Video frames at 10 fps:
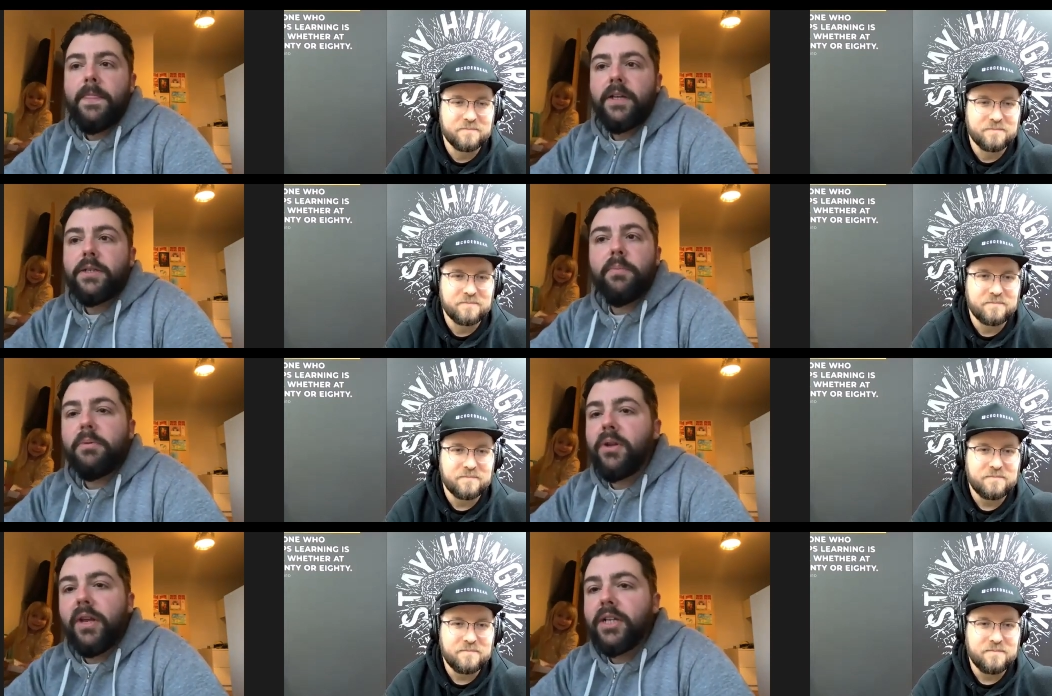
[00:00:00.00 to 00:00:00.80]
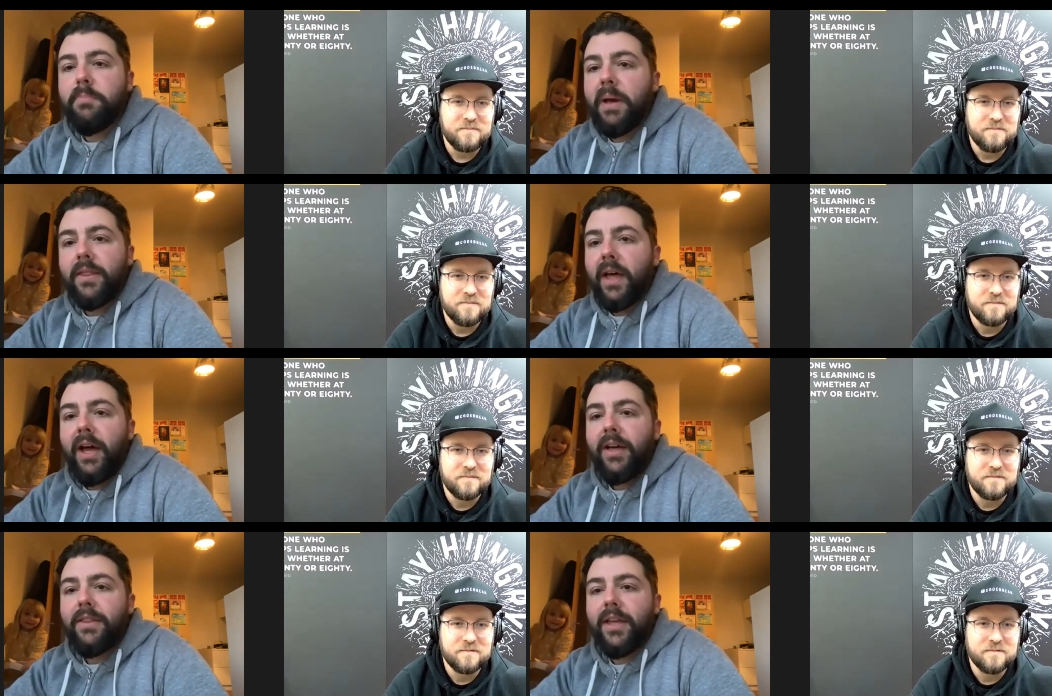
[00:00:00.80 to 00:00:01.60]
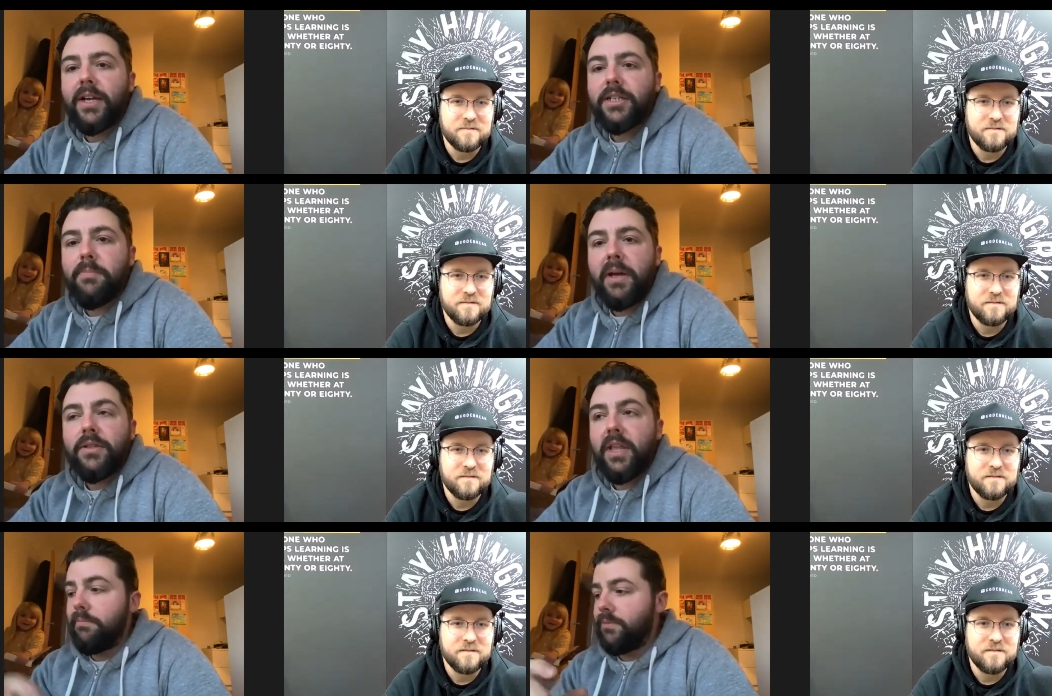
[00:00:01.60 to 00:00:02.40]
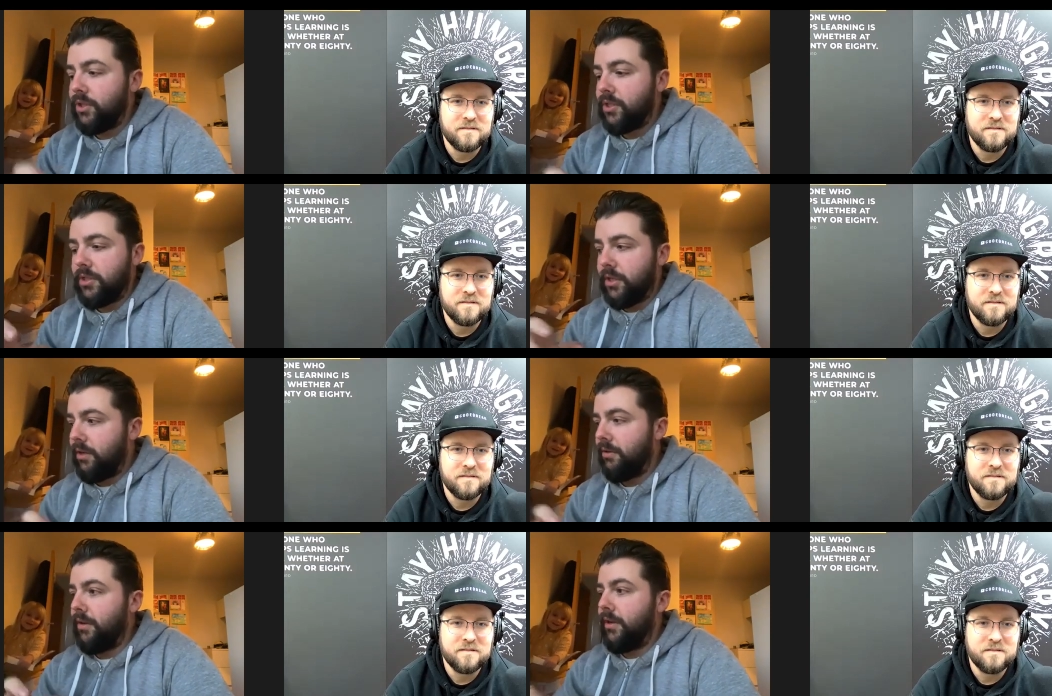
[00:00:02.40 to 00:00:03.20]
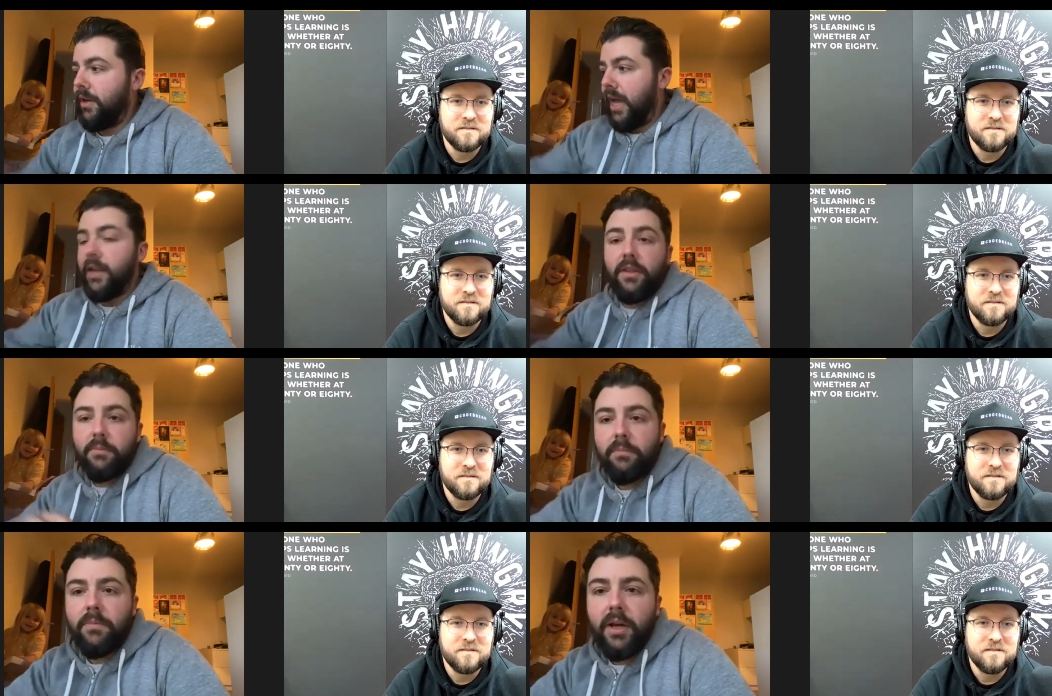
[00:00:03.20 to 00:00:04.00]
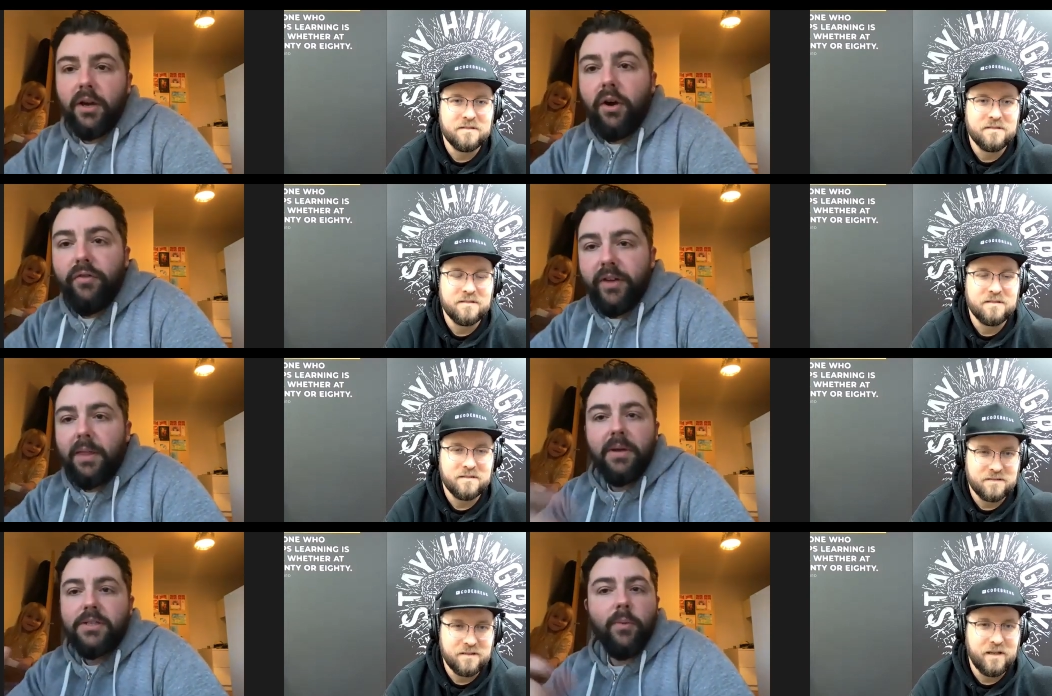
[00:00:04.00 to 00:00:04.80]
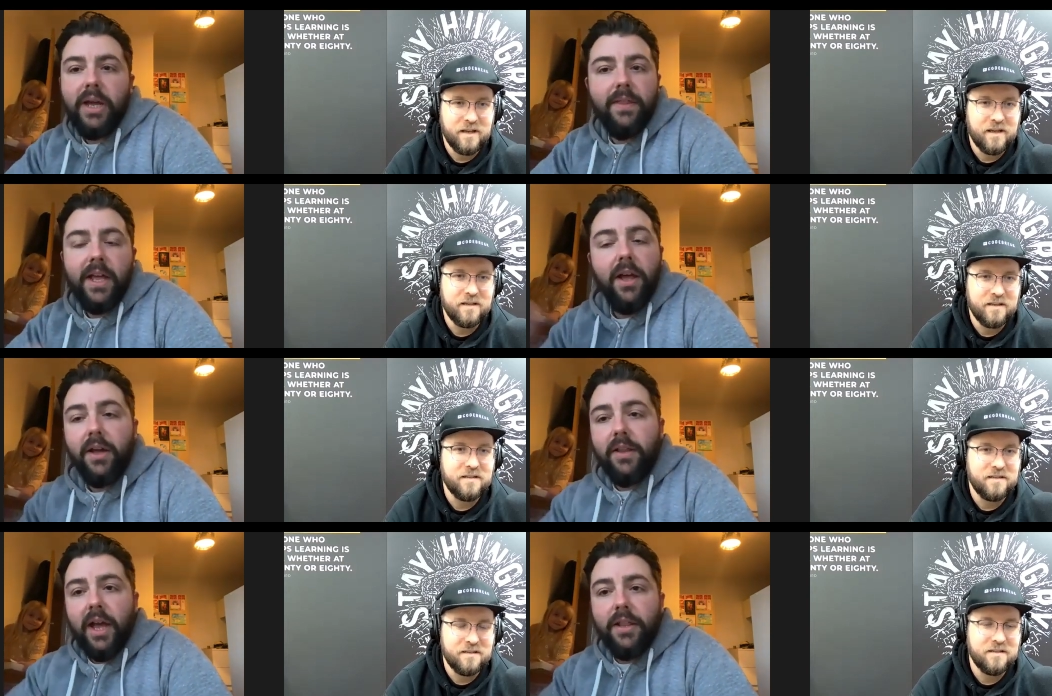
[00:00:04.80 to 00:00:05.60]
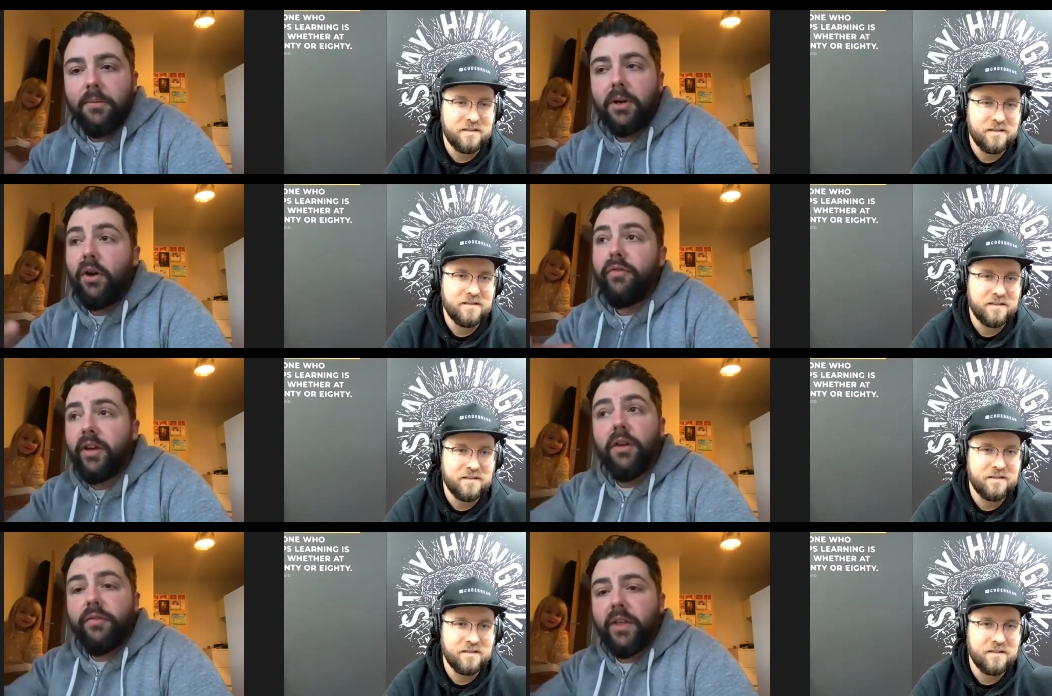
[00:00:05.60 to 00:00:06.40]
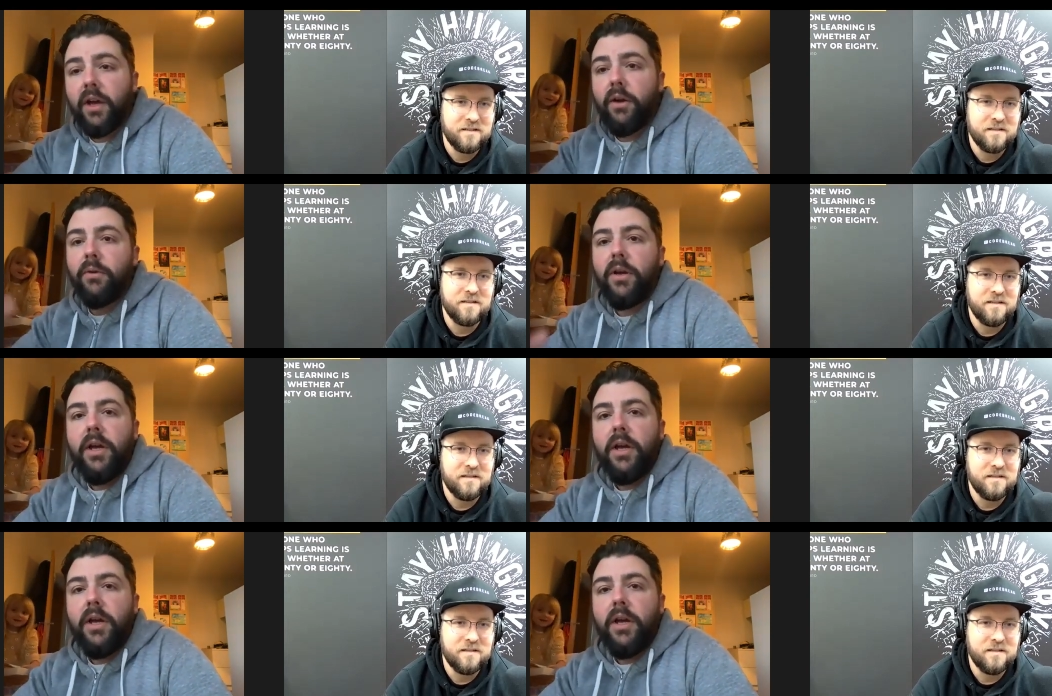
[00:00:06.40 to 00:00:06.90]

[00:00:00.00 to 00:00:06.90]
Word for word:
Speaker 1: Some people don't expect that. They expect them just to hand them a coffee. They're meant to yeah. wait in their line, hand them a coffee, and off they go.